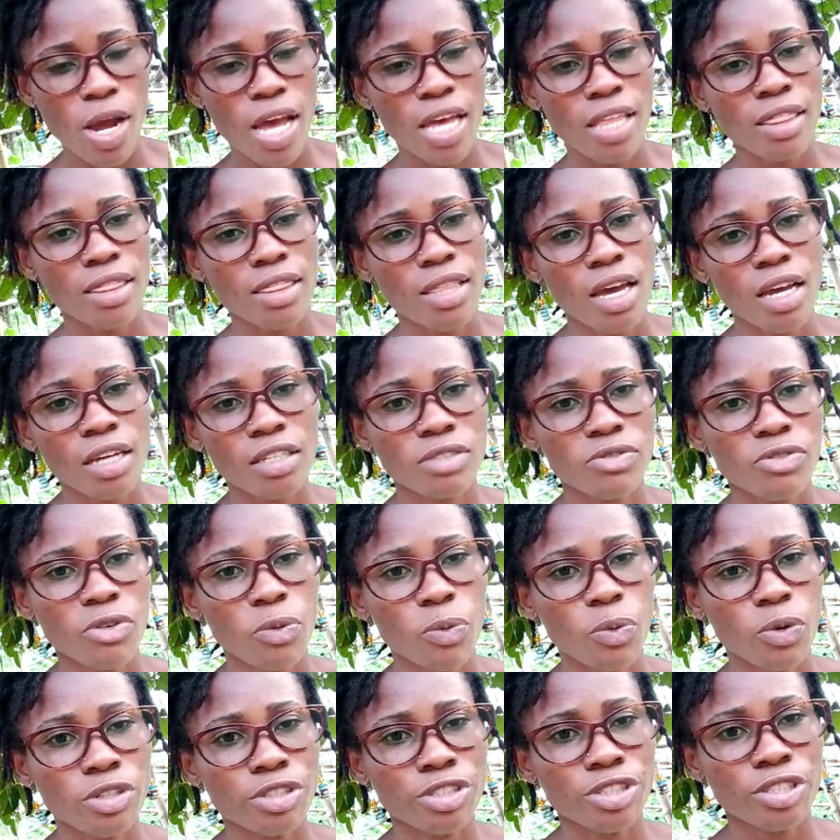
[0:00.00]
and thanks for
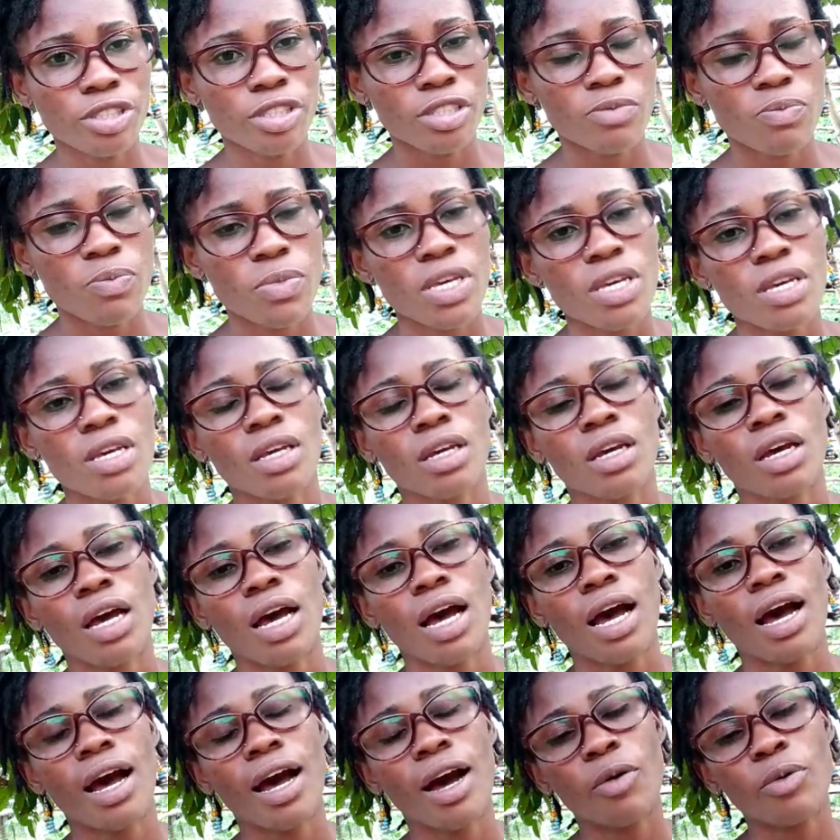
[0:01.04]
watching me.
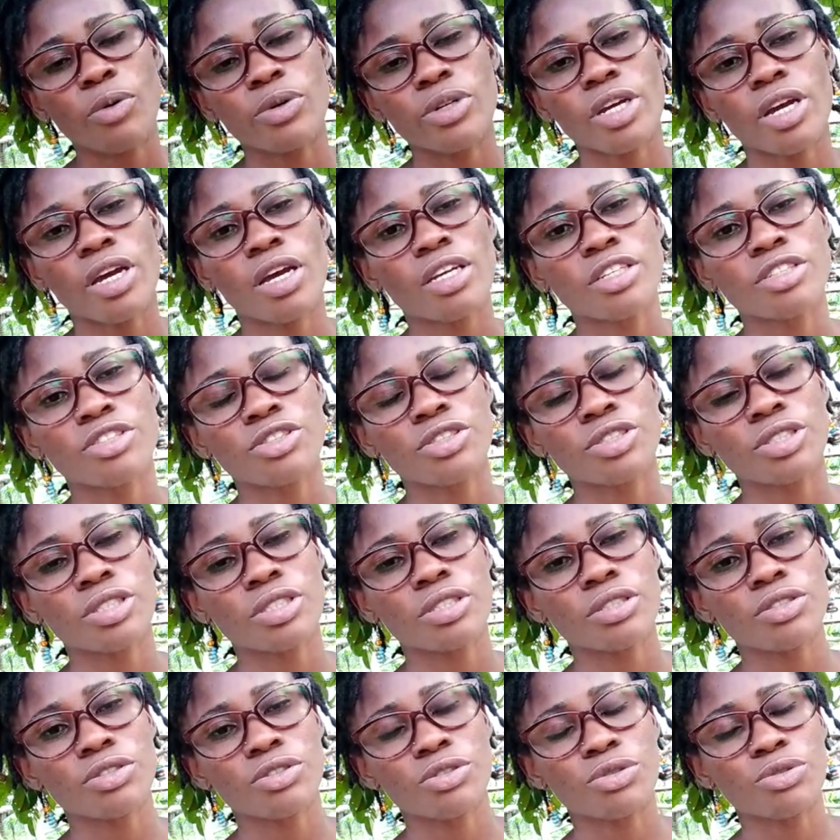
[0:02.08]
I would urge
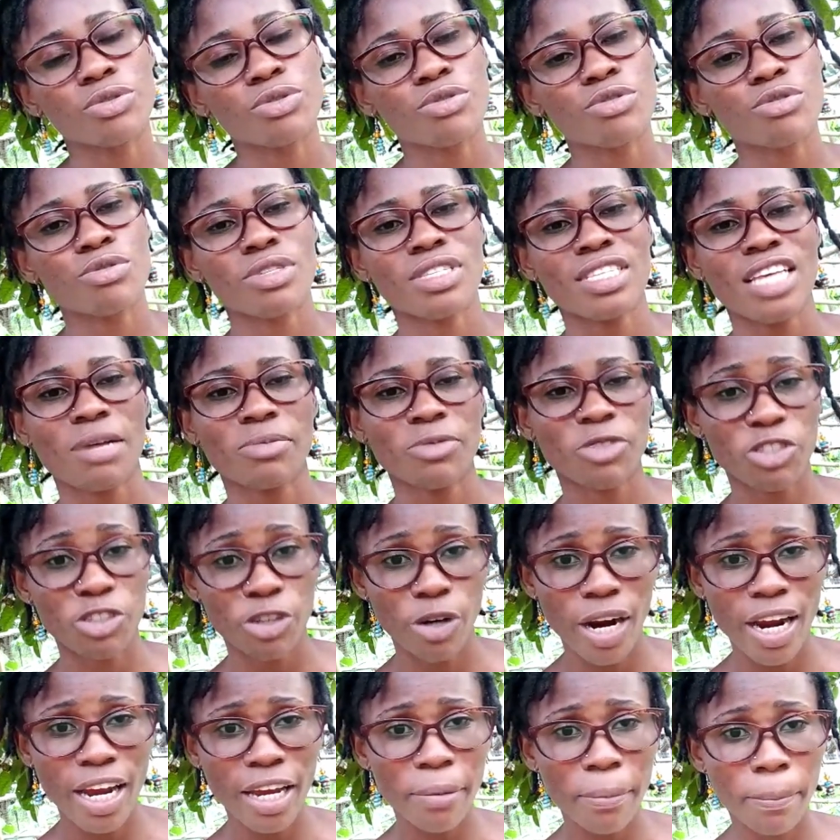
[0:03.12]
you to
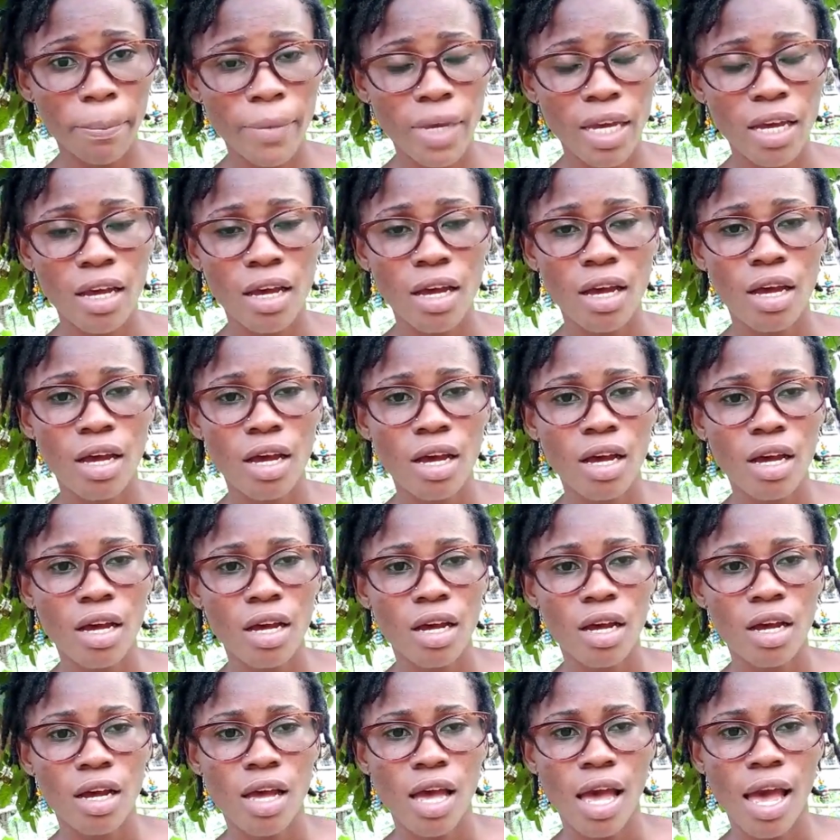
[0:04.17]
subscribe
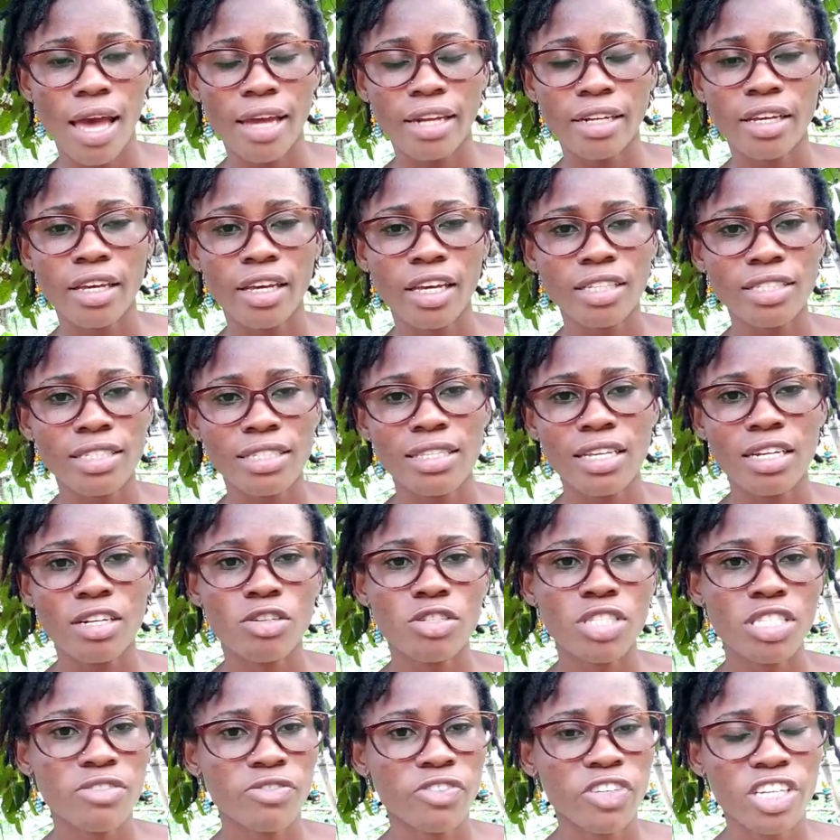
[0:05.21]
and hit the
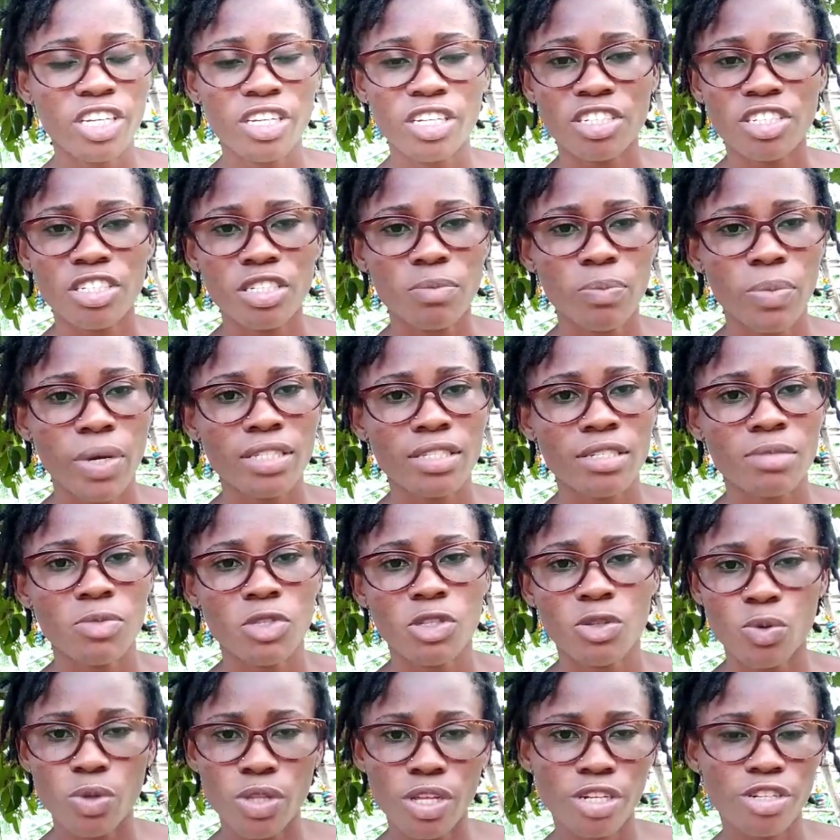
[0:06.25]
notification button
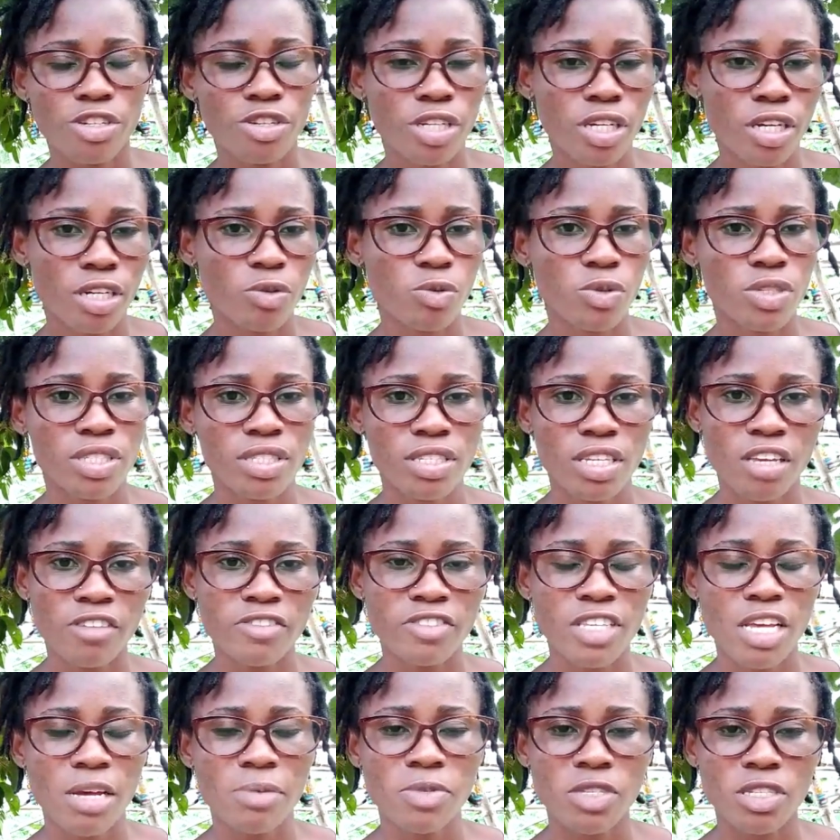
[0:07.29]
so that you can receive
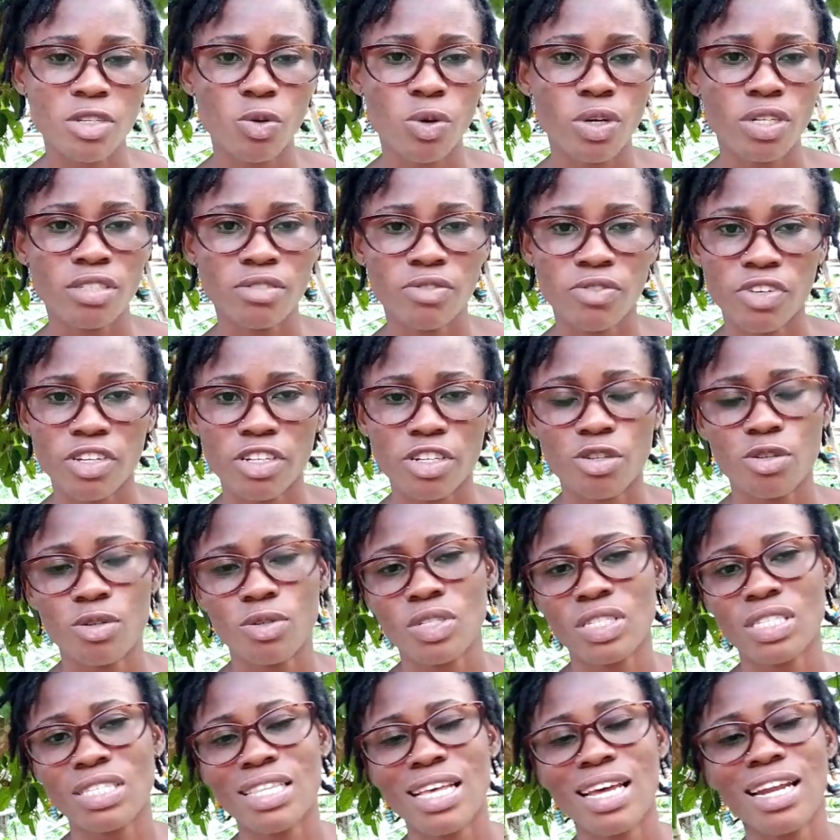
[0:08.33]
subsequent
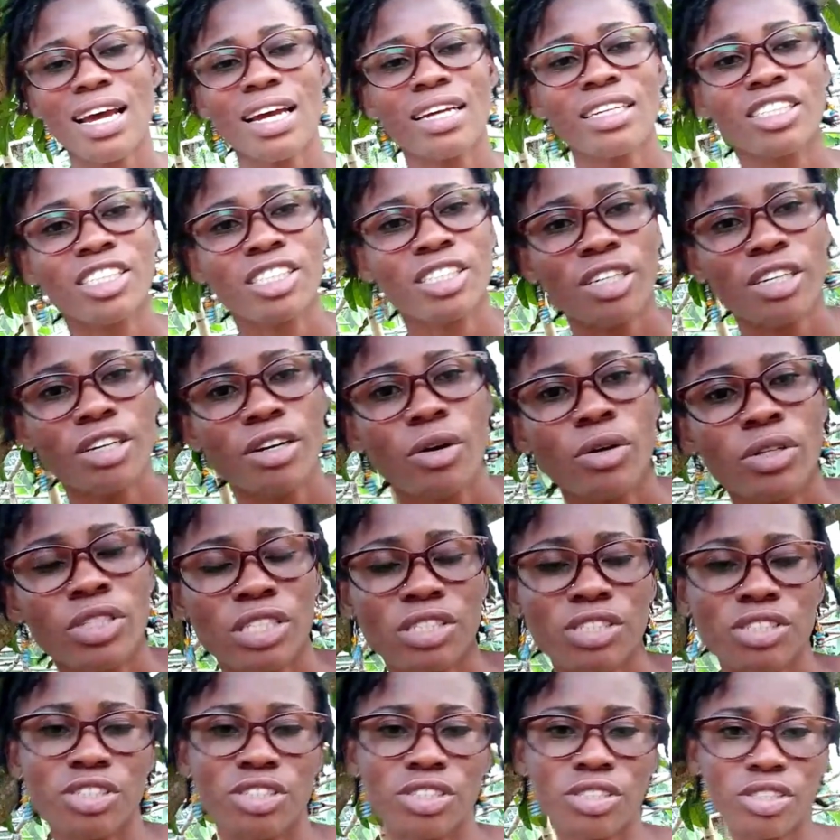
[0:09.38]
videos that I share on
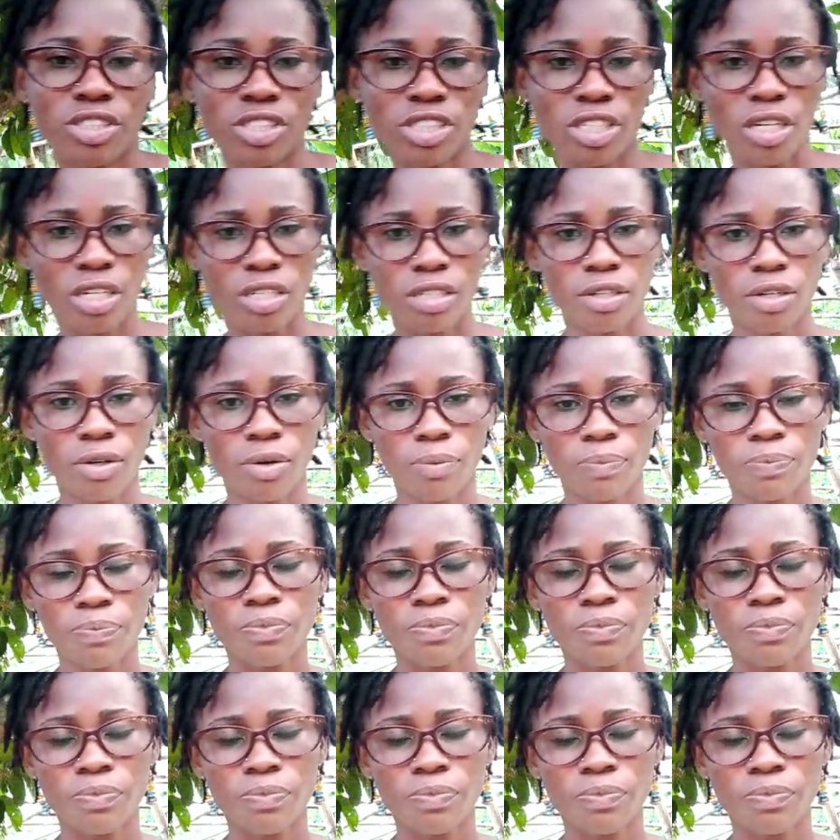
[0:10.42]
this channel.